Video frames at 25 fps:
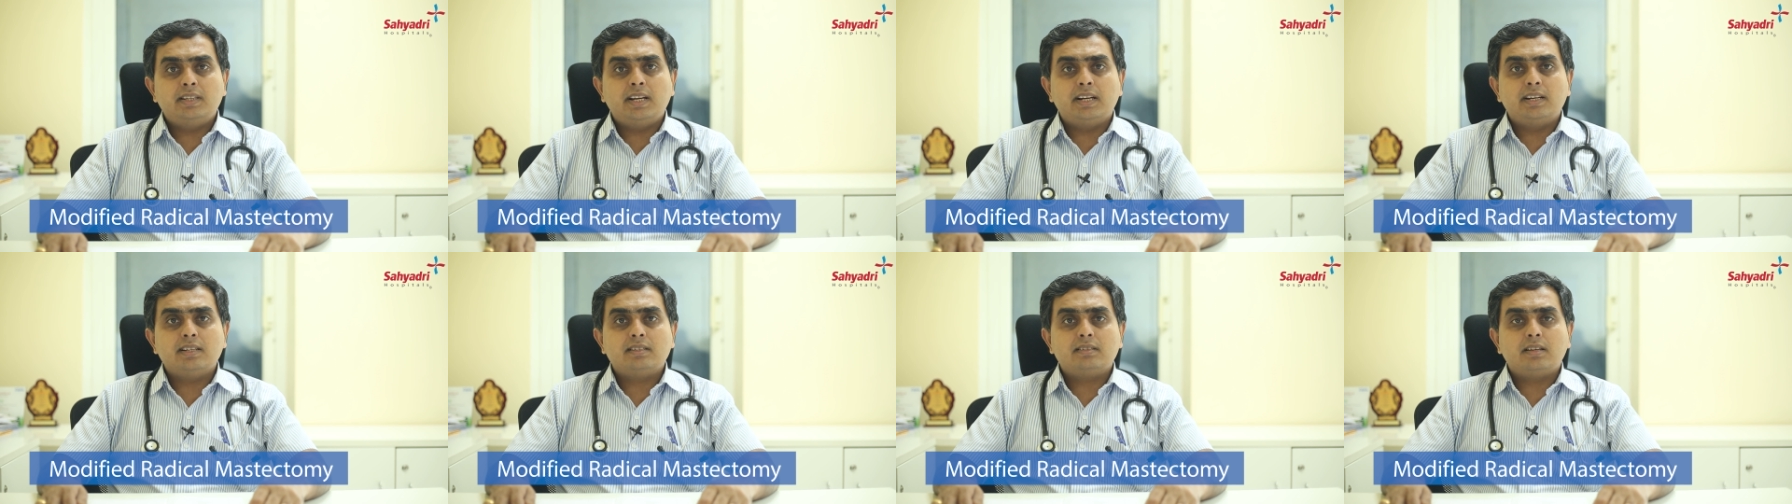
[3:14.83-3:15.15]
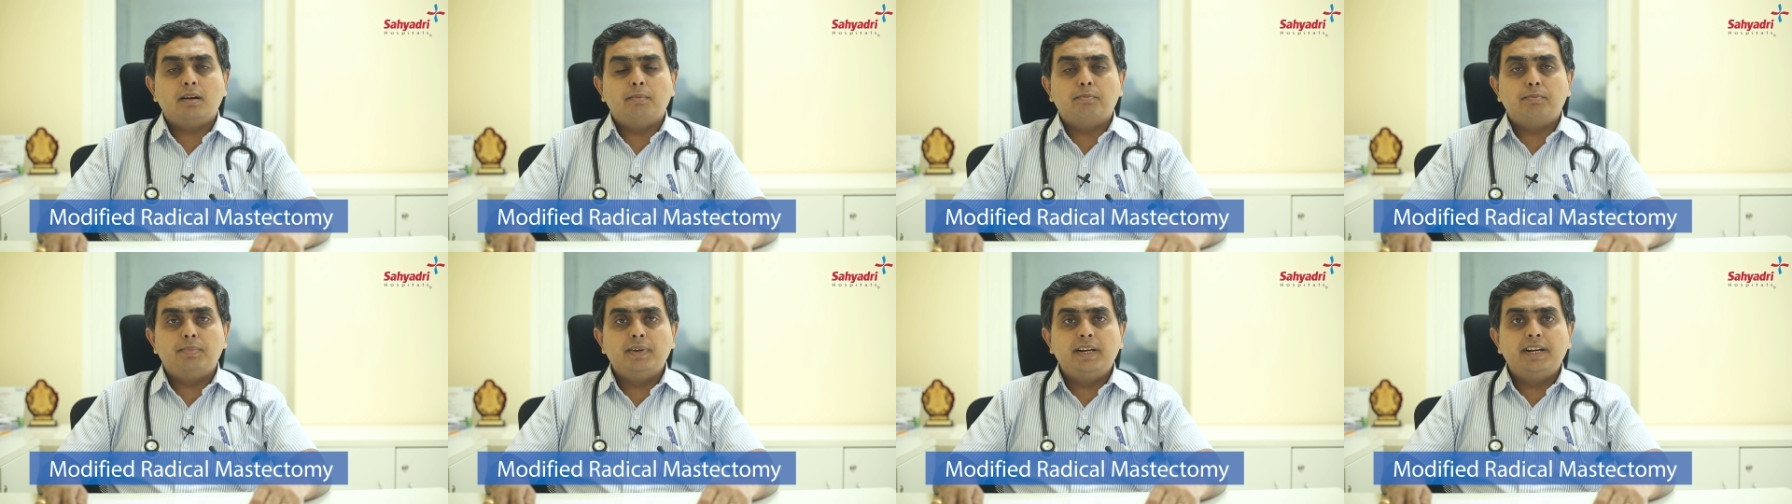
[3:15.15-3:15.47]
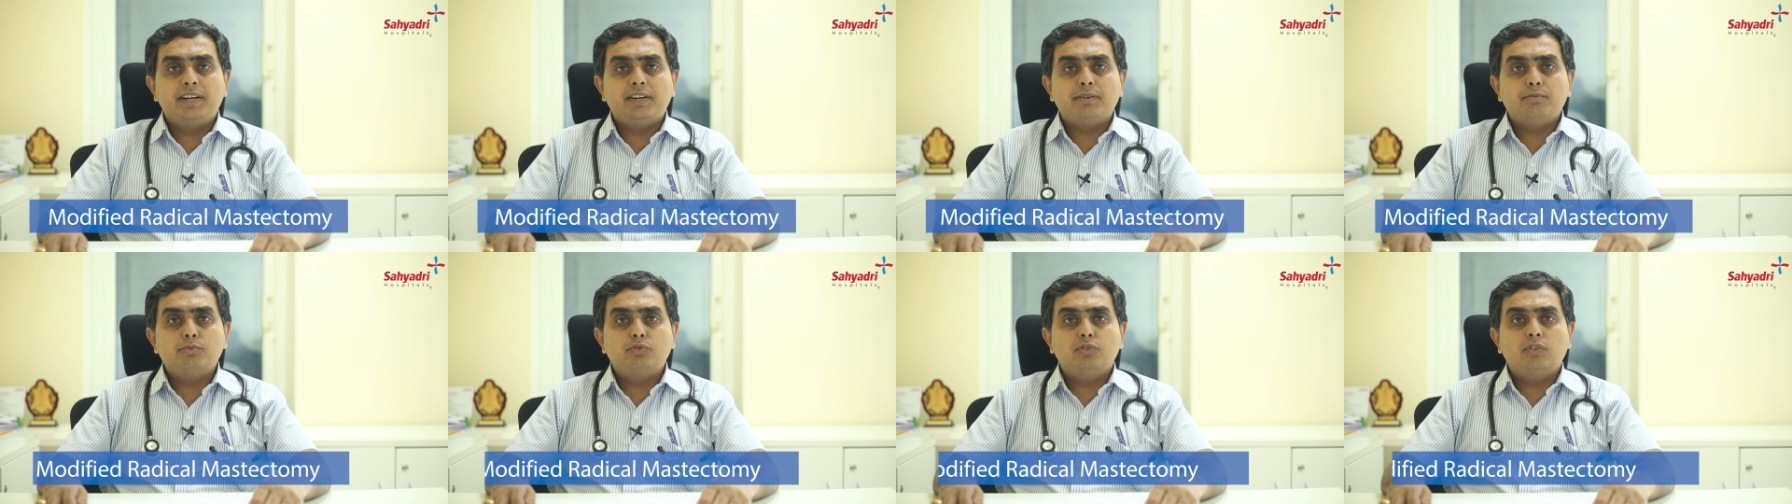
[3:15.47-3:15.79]
that is
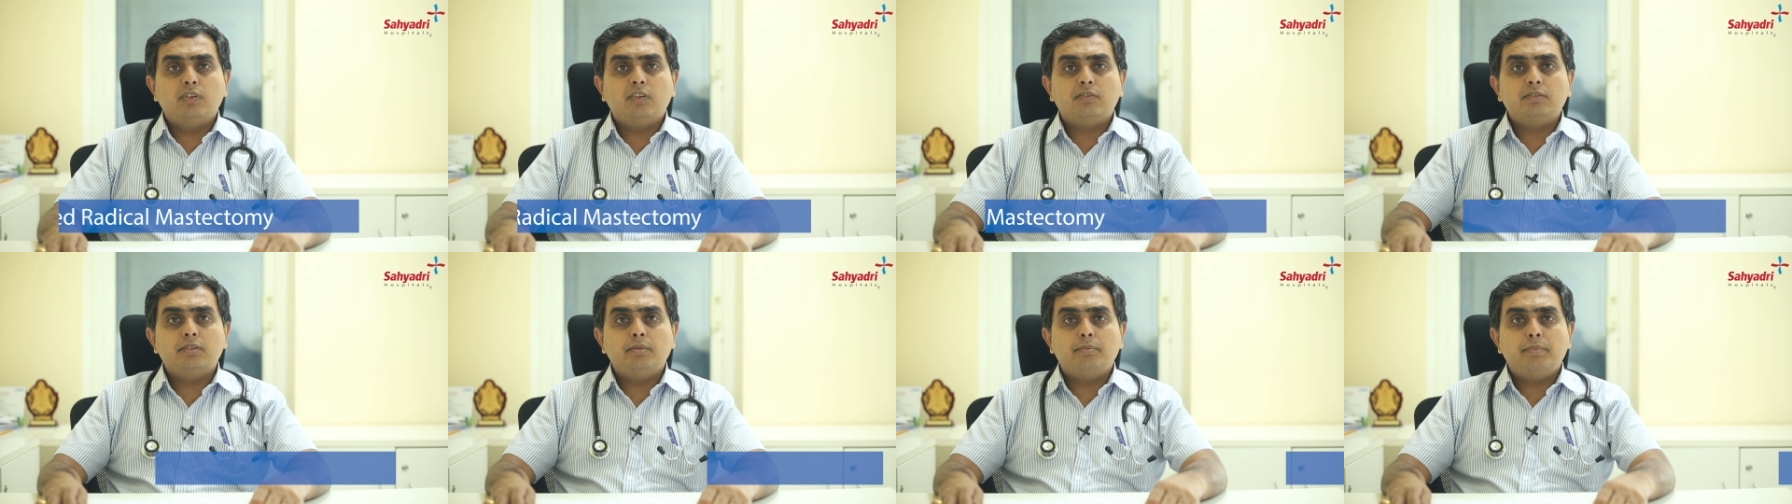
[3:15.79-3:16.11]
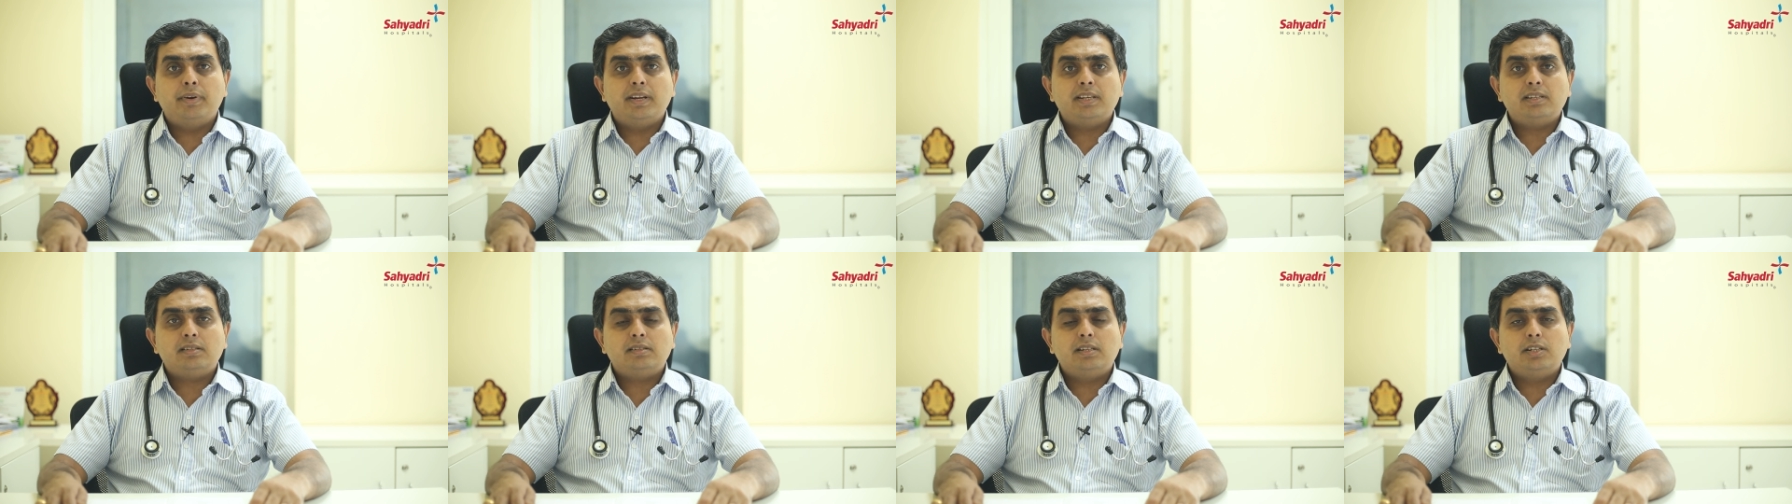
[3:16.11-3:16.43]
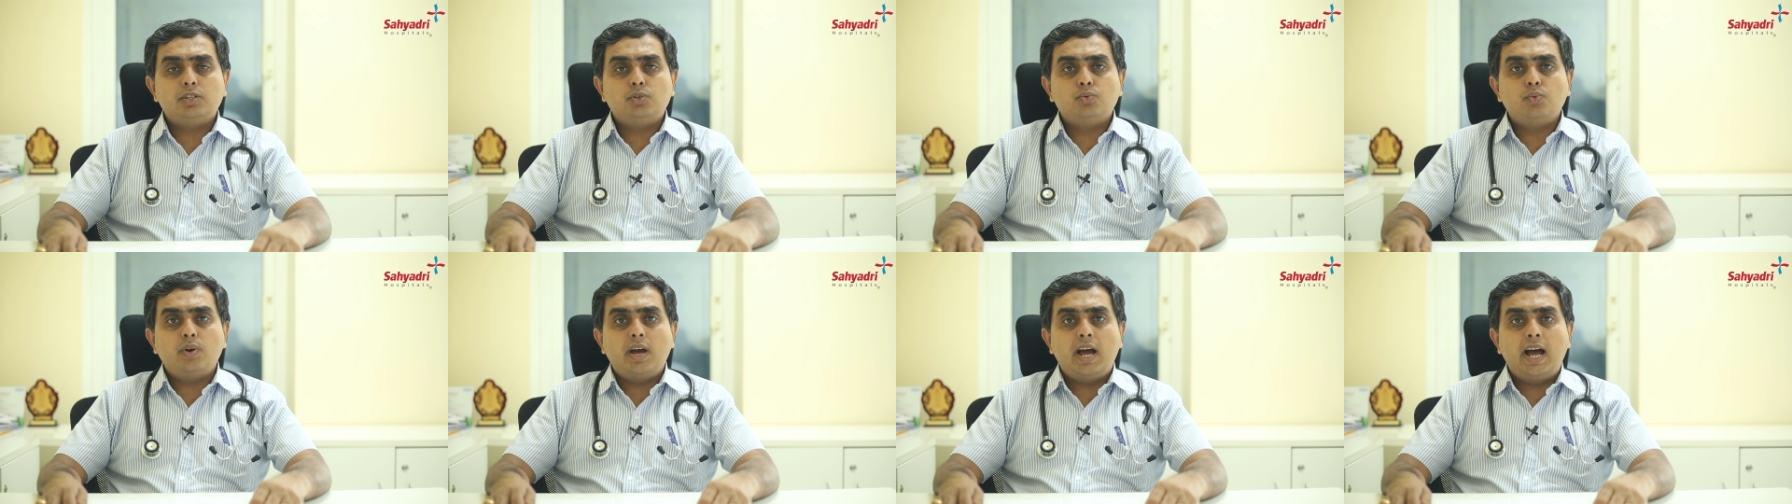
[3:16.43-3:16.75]
complete removal of the breast
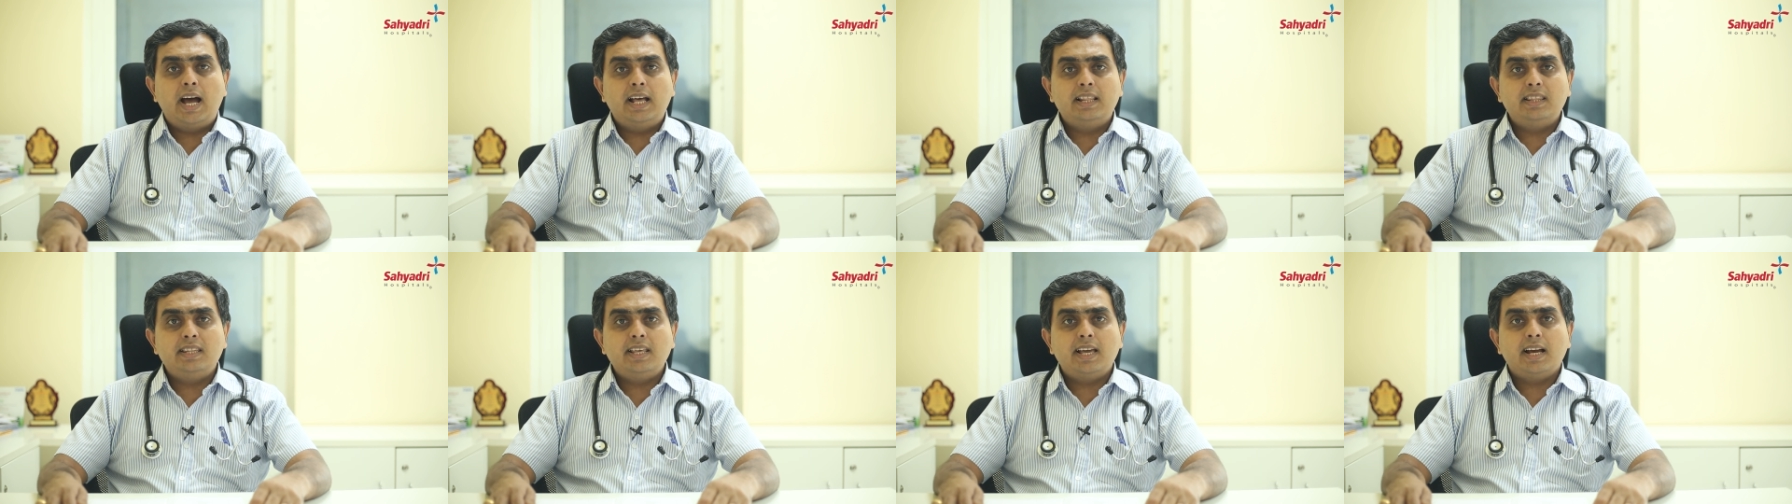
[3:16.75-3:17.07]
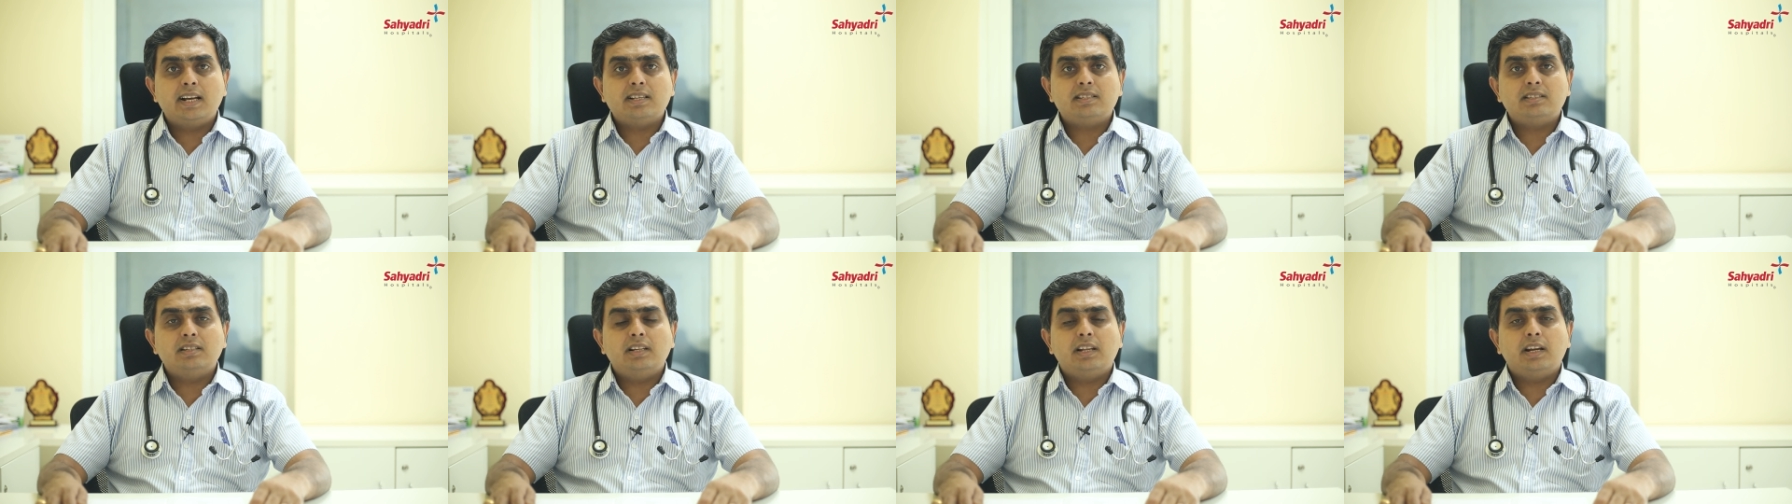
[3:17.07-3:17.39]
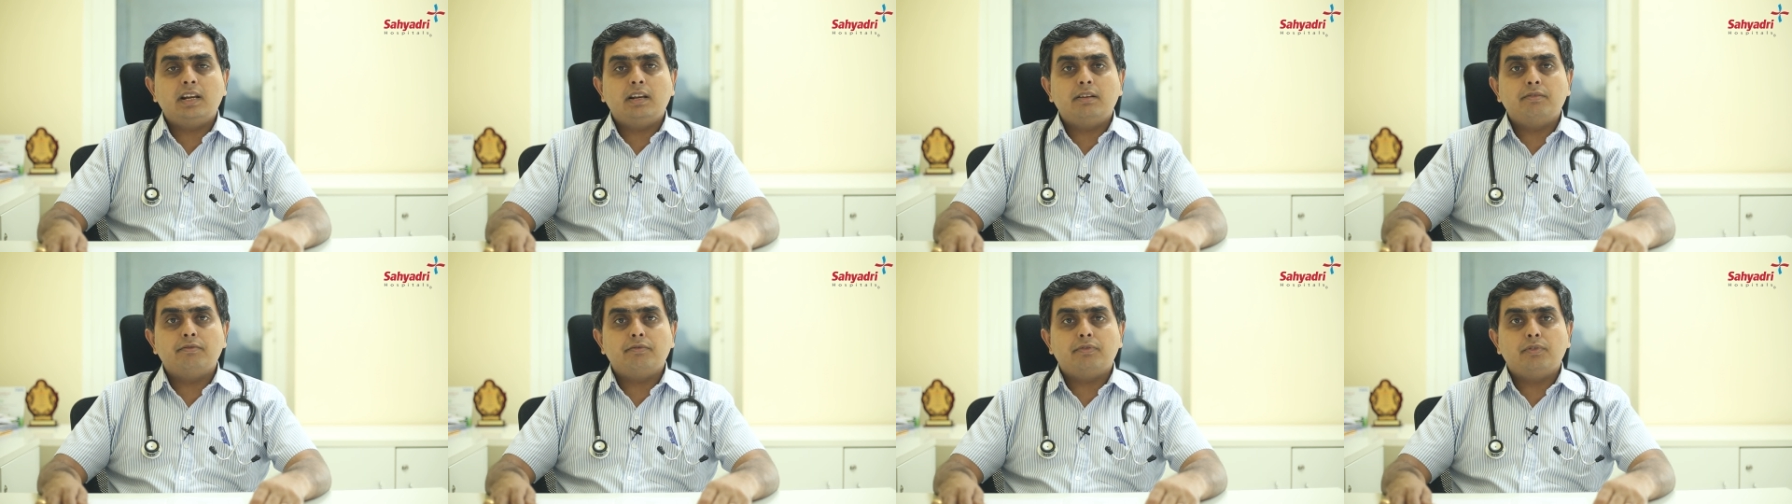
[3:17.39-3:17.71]
tissue and the
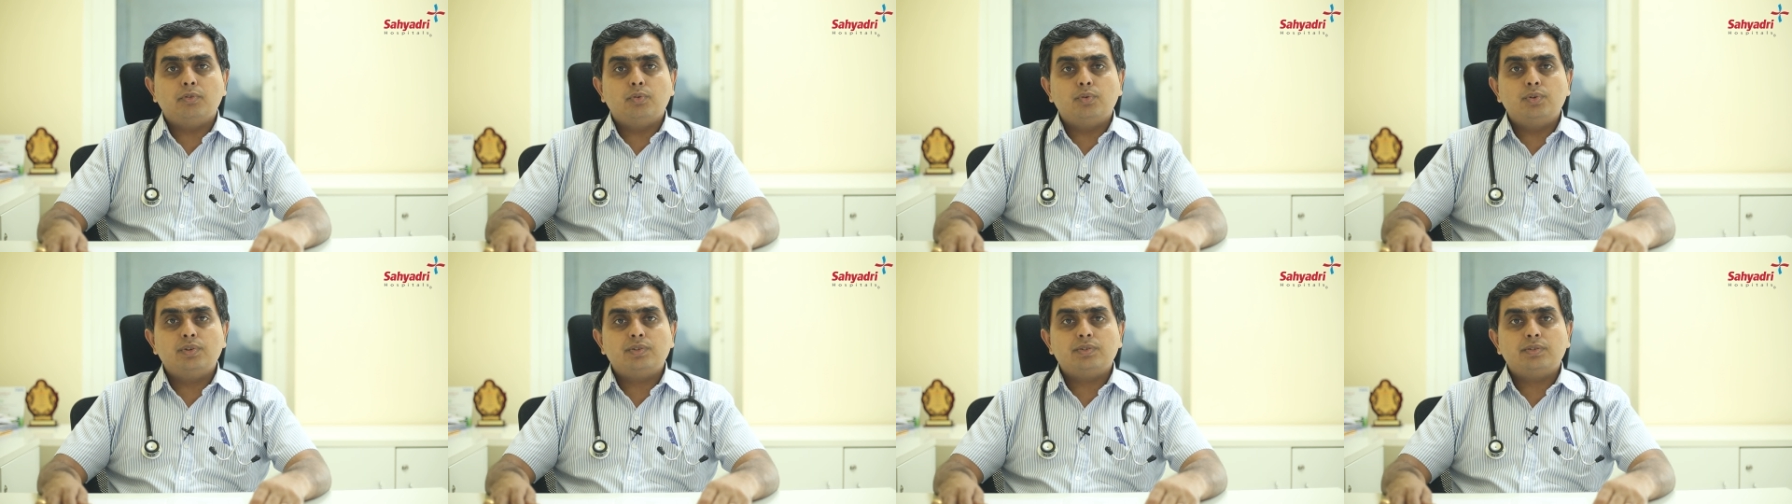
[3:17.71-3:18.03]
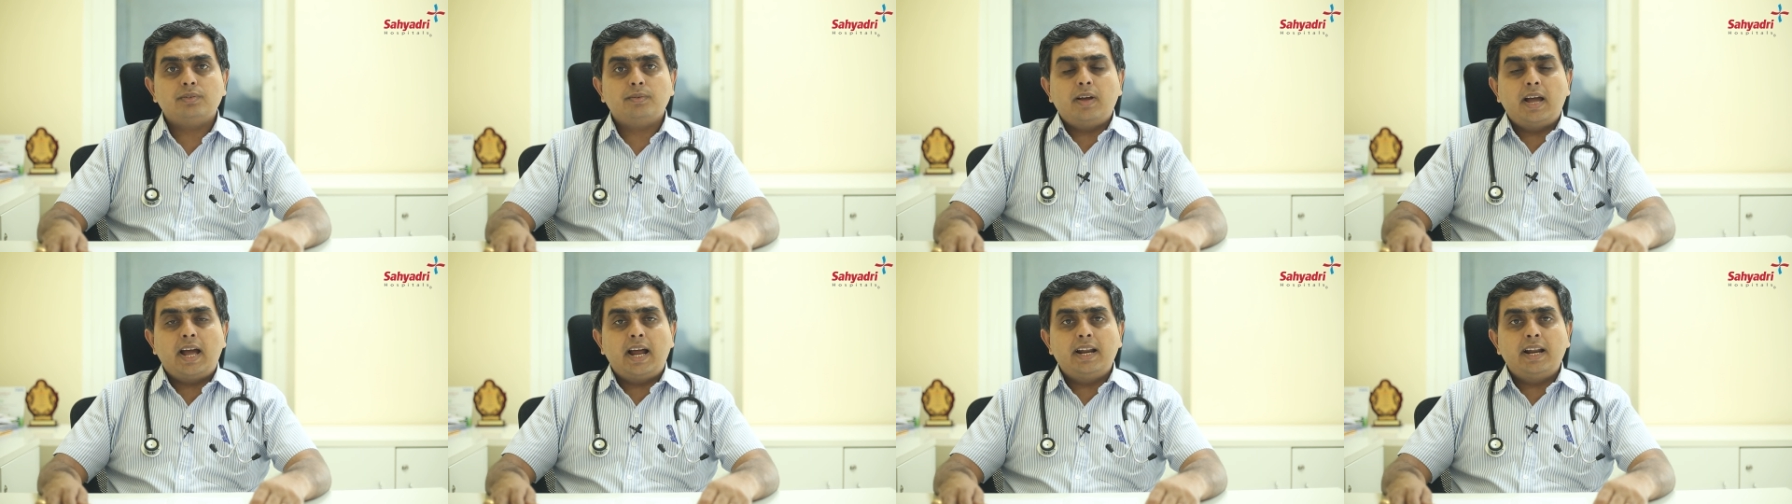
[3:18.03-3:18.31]
axillary lymph nodes,